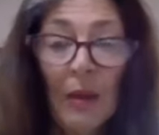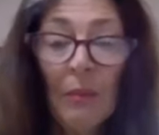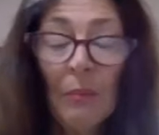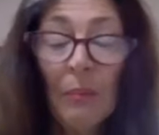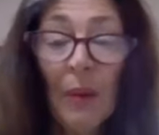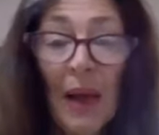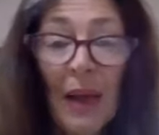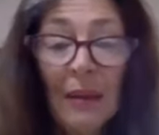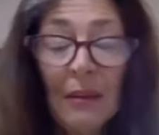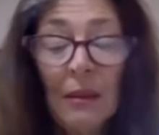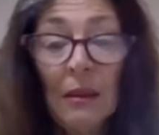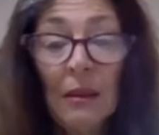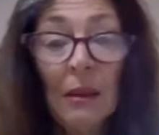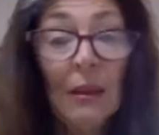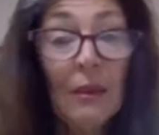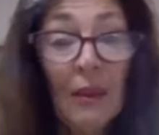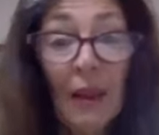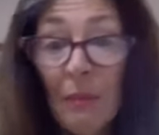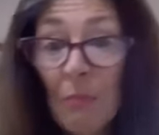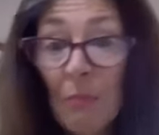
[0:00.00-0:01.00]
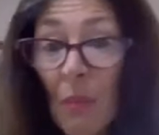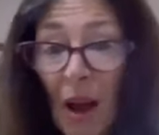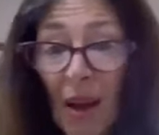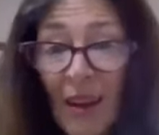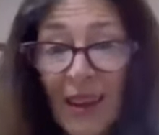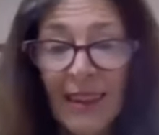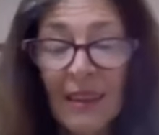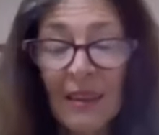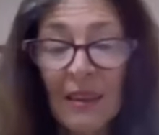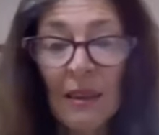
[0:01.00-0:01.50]
but they
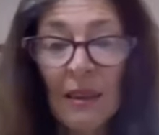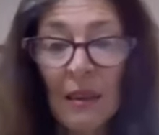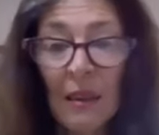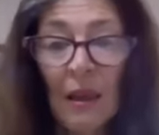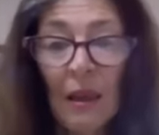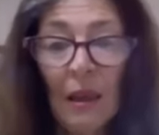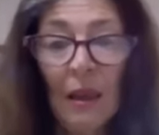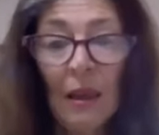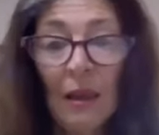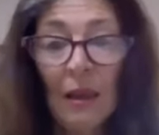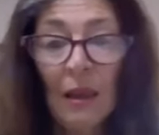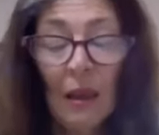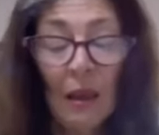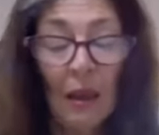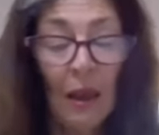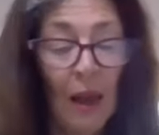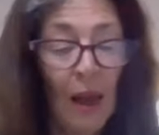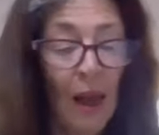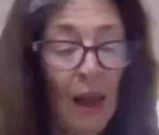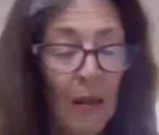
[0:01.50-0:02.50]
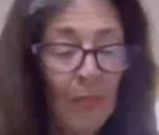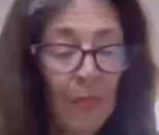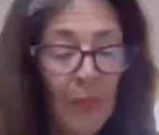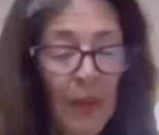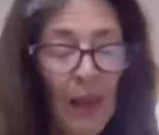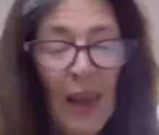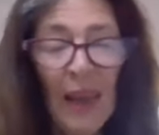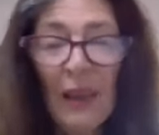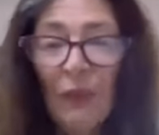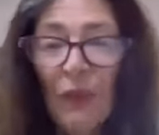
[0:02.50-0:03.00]
might. And
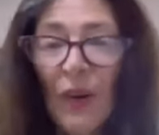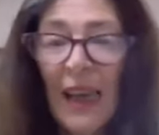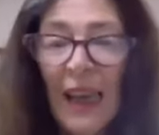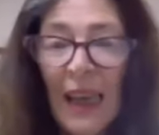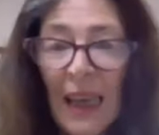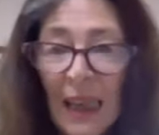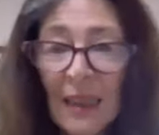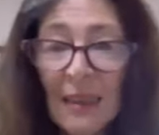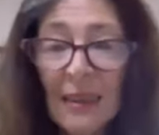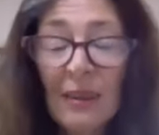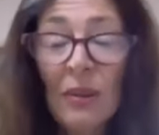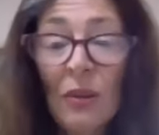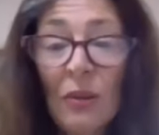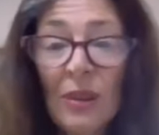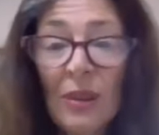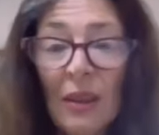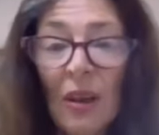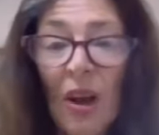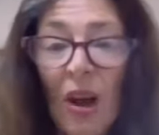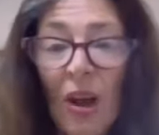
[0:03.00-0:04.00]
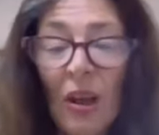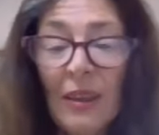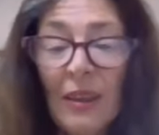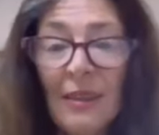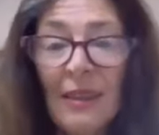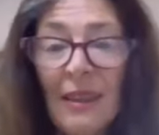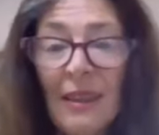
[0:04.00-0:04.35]
if I hear Susan Collins'